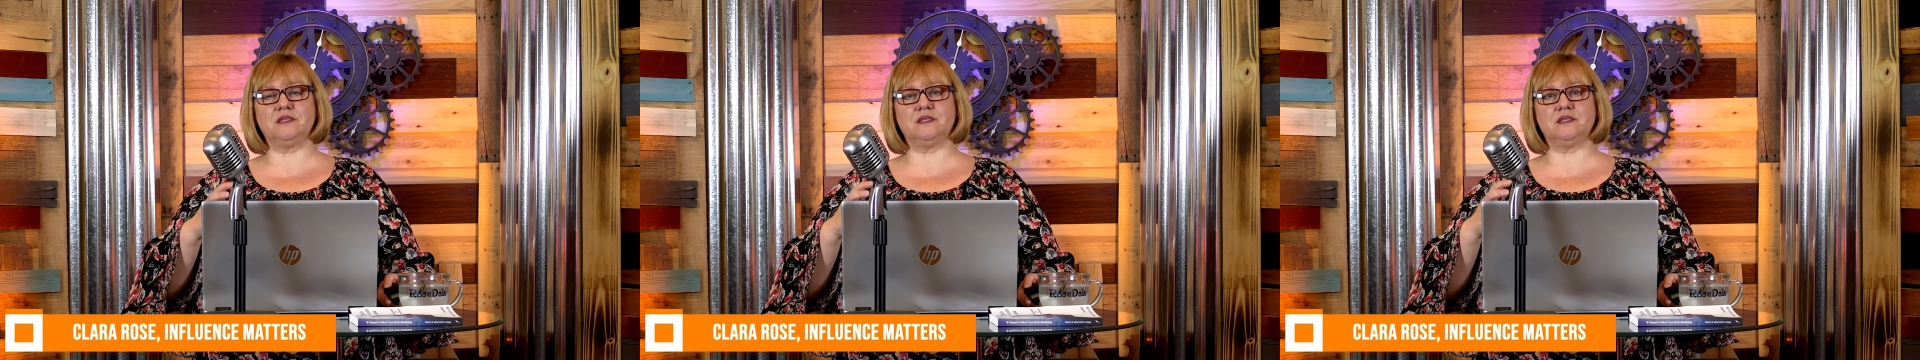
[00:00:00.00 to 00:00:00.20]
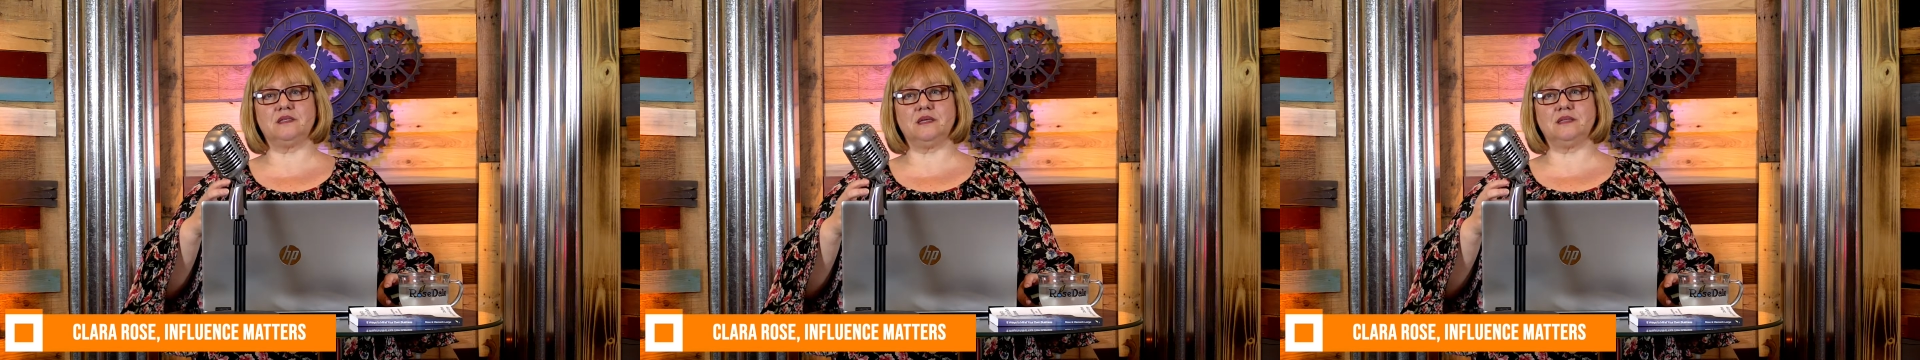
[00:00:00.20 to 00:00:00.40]

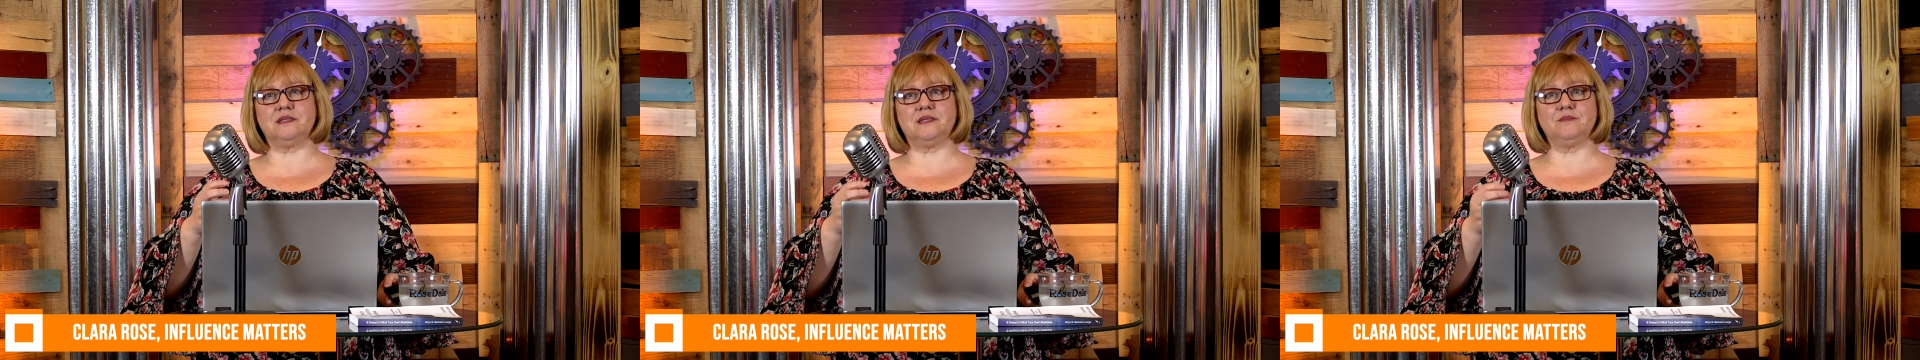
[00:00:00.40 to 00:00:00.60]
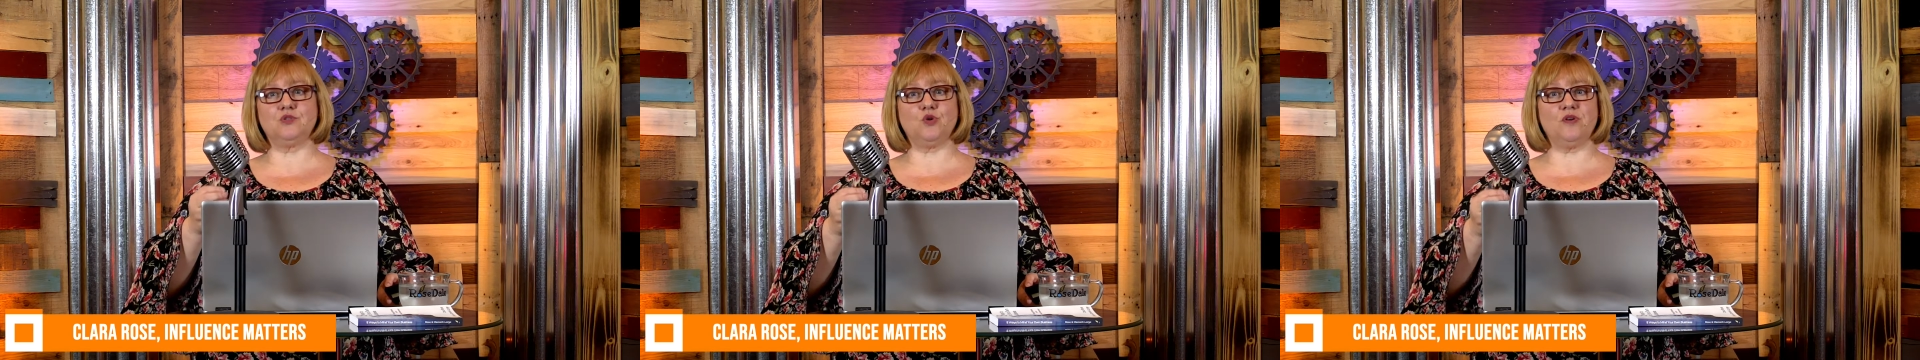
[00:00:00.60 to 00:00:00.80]

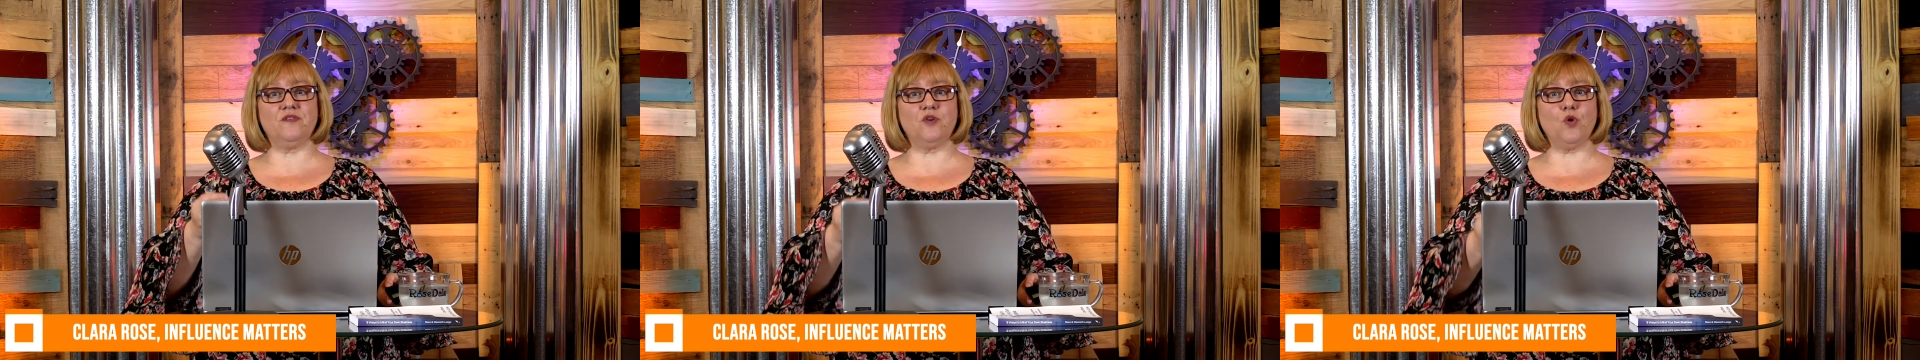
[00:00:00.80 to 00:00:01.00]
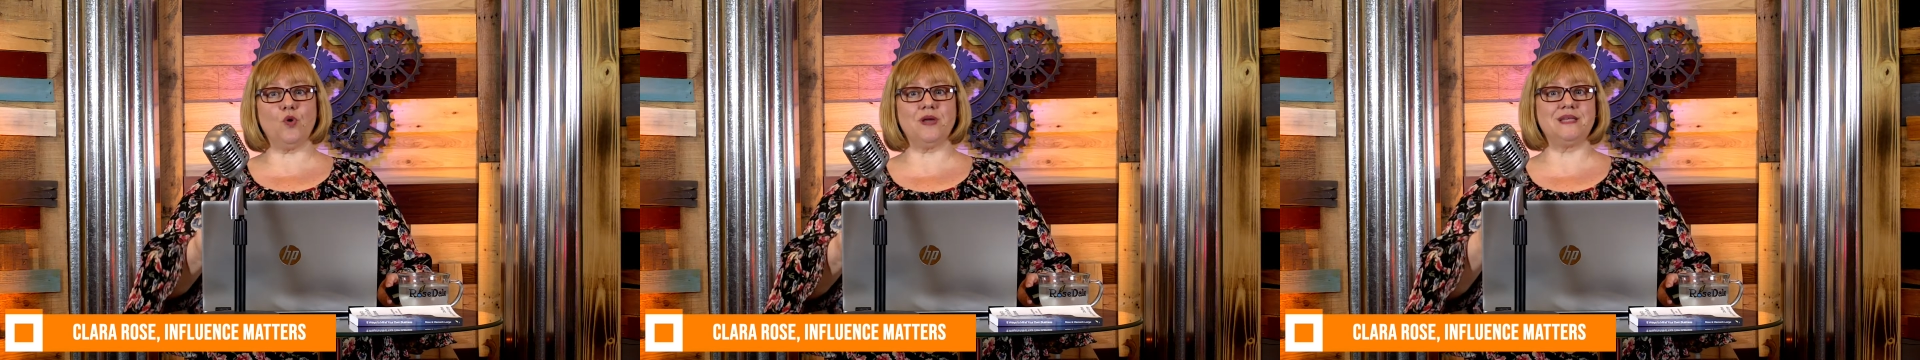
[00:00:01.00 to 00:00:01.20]
some sort of an
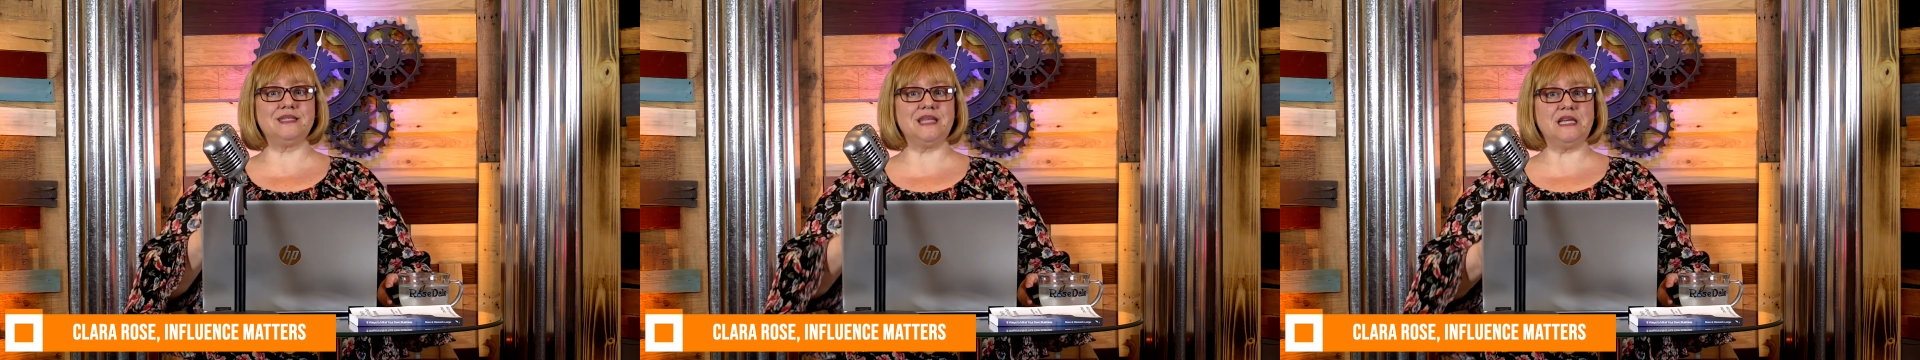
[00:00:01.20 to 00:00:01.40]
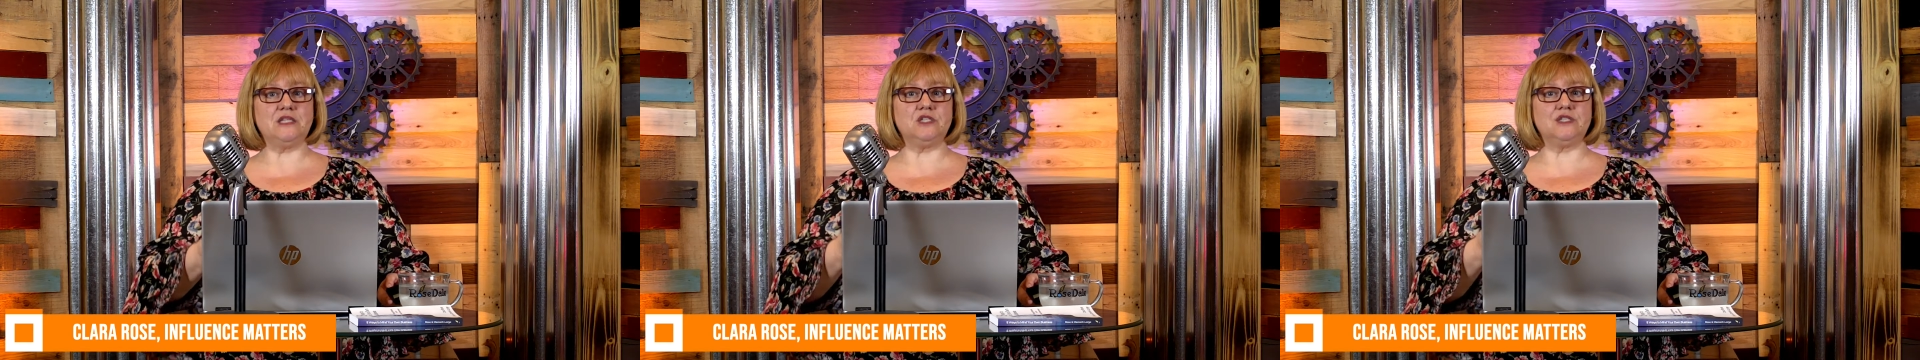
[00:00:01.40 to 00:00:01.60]

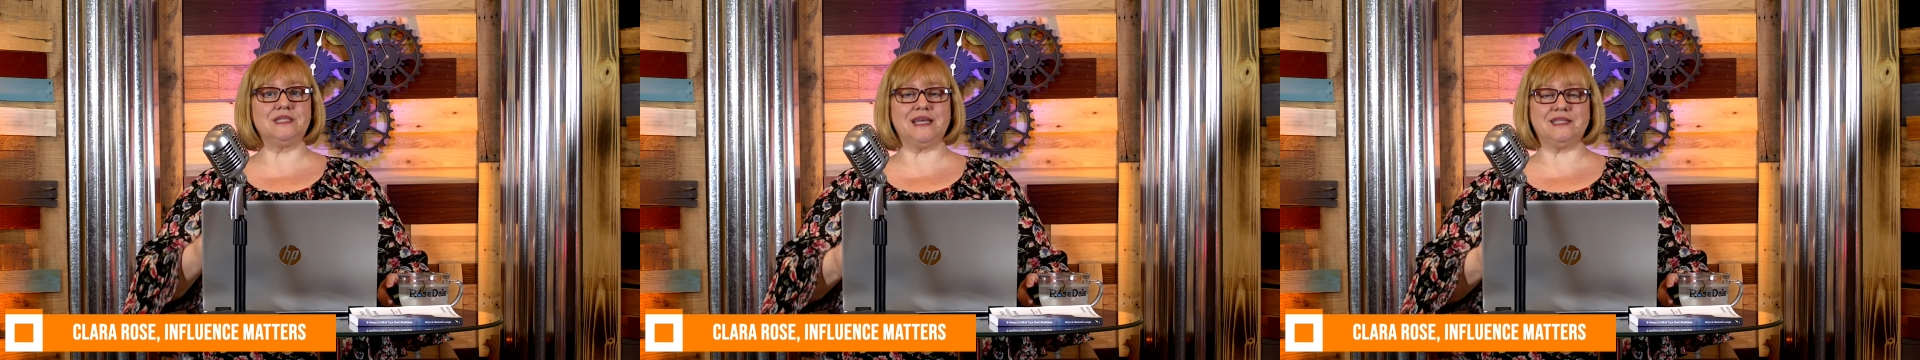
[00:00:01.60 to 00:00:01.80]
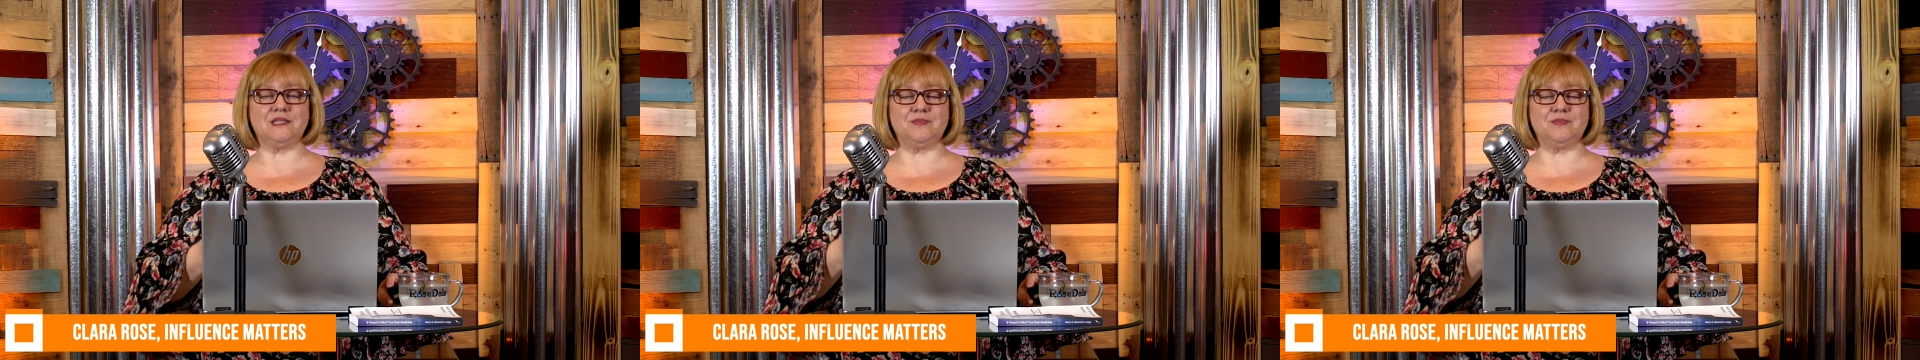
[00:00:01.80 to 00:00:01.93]
organization that's